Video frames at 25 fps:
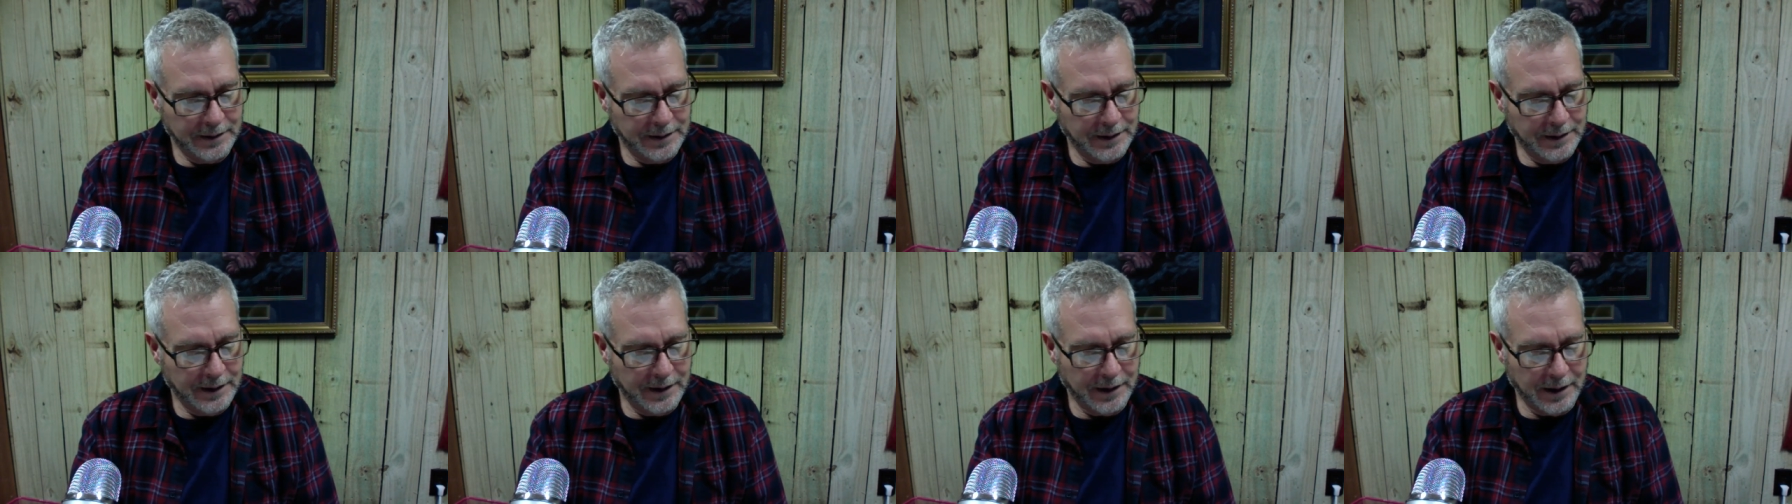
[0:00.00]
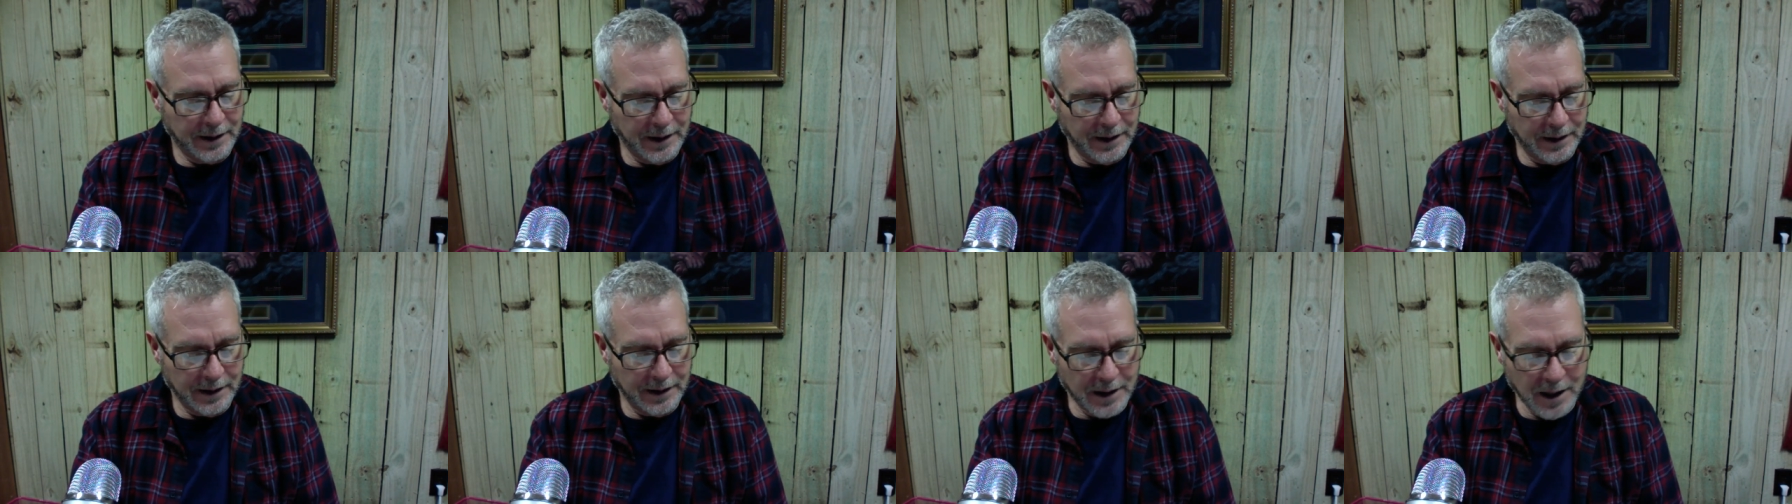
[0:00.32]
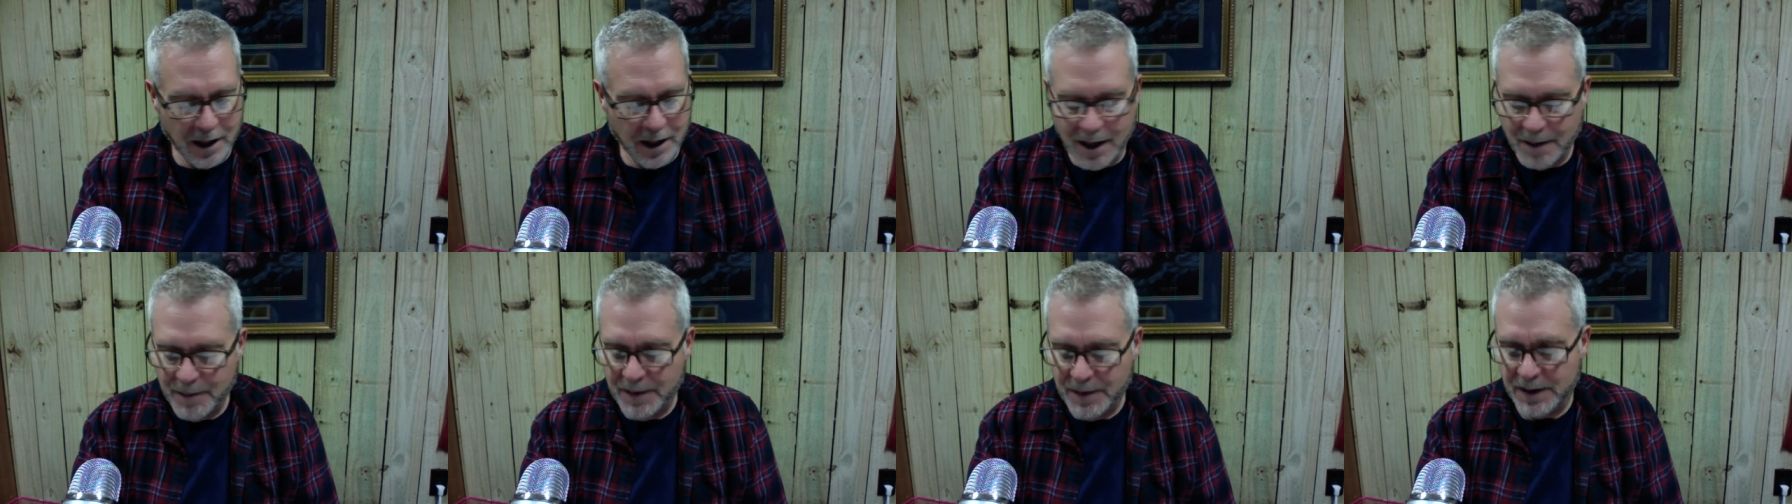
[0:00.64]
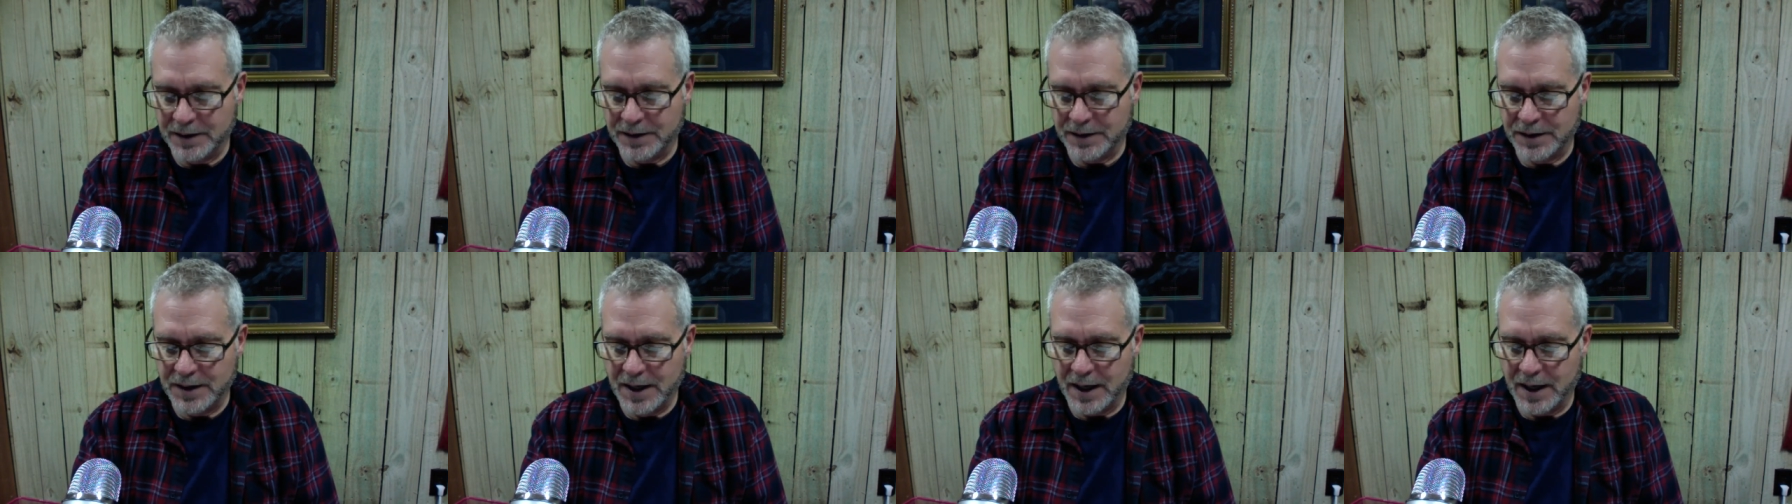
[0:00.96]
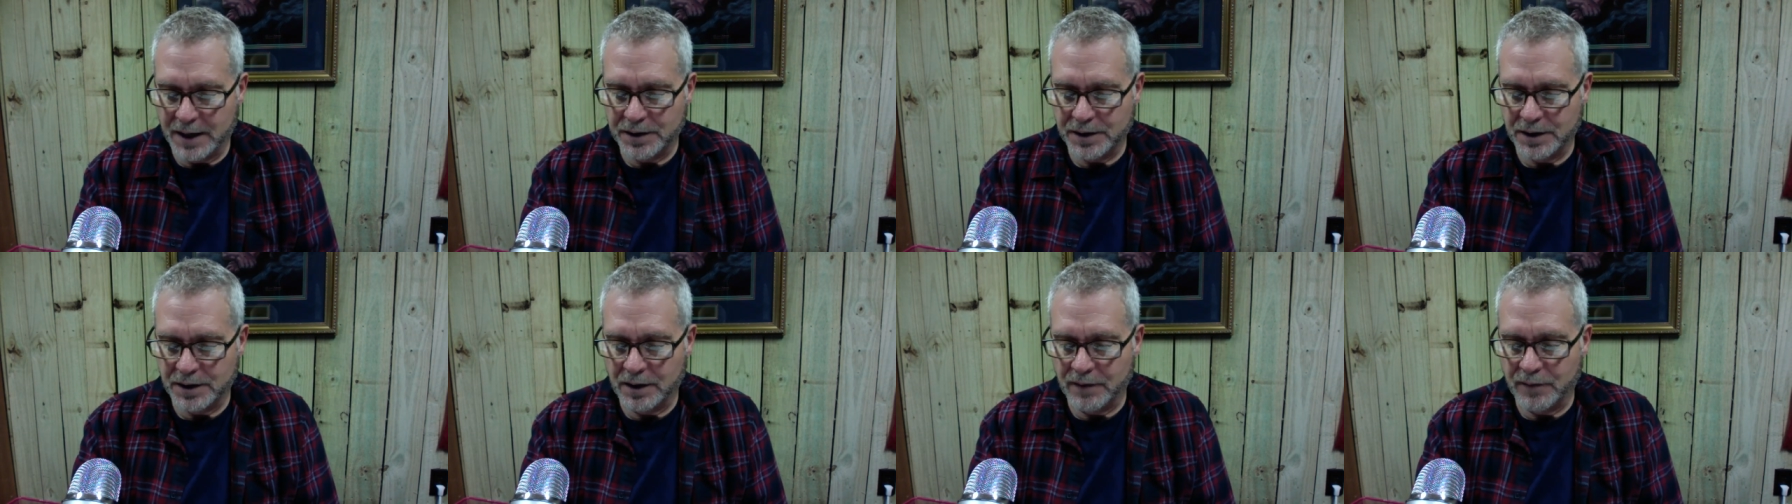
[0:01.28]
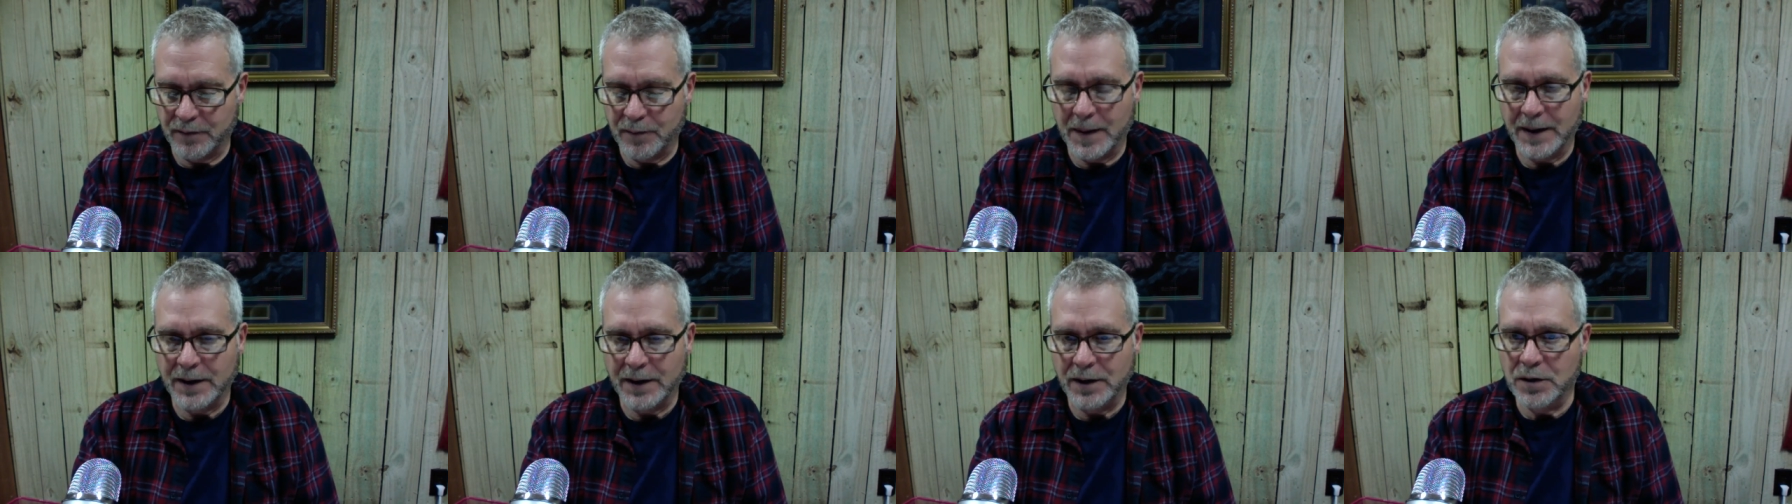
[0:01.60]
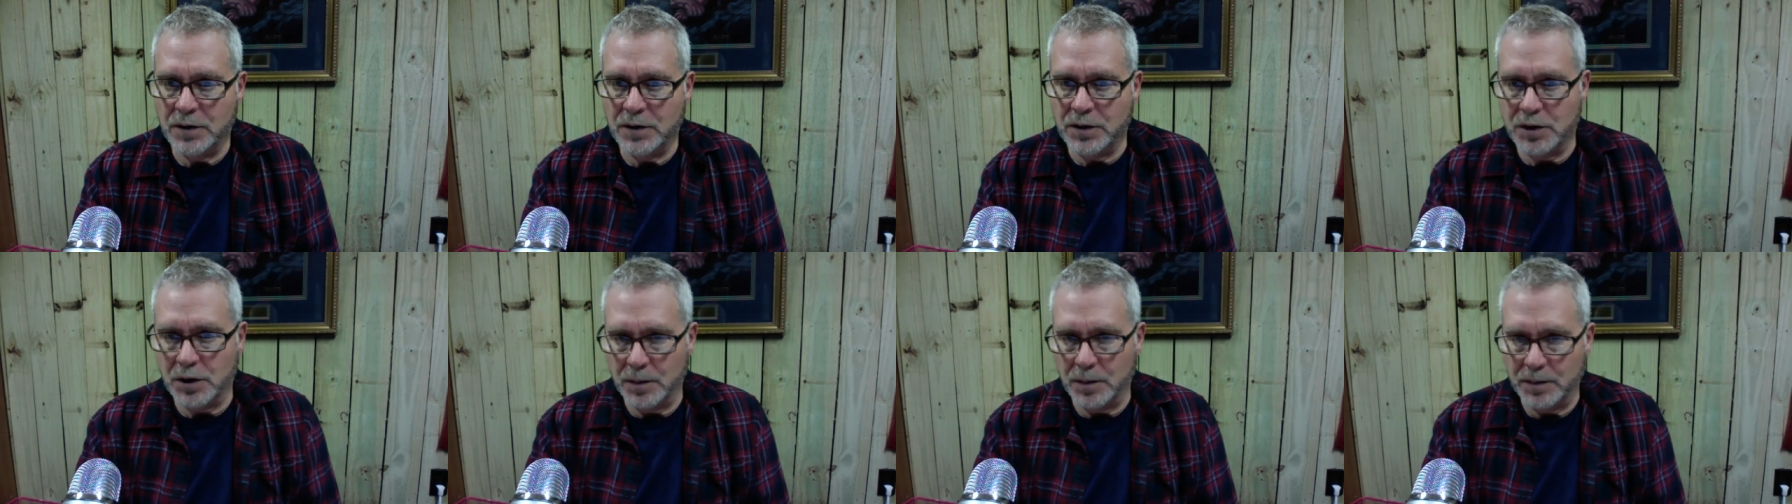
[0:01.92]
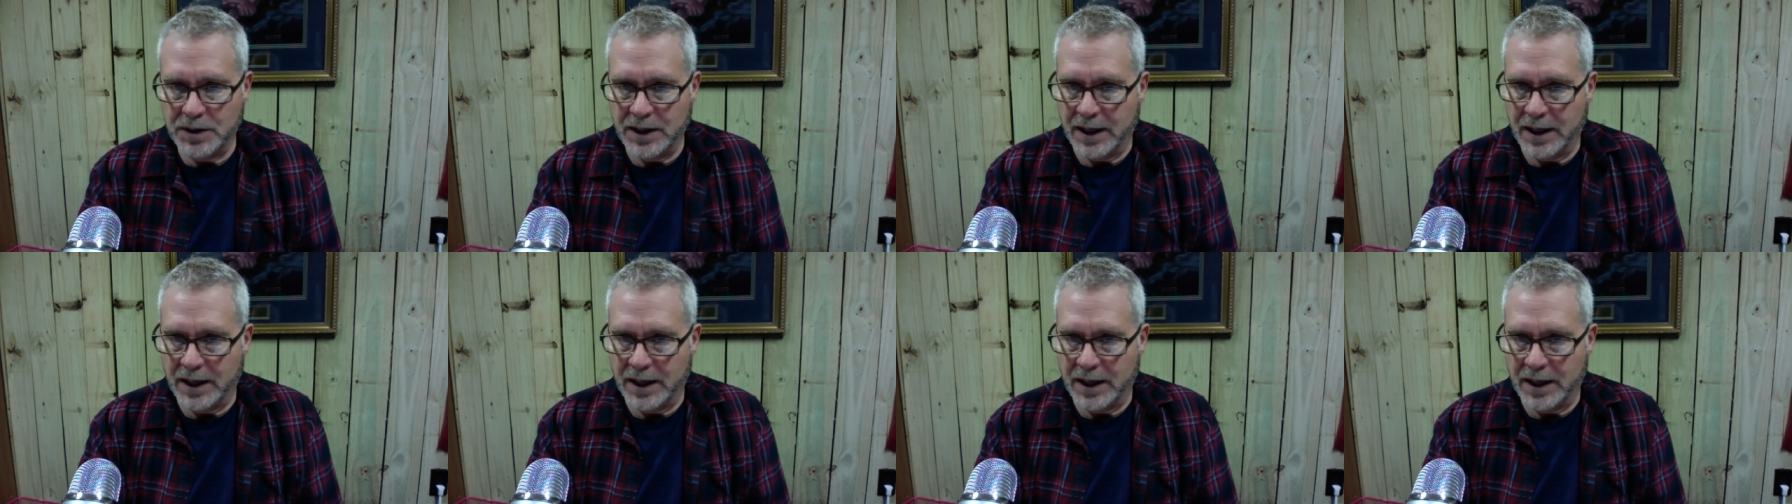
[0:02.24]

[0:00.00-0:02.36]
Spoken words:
in the comment section of my YouTube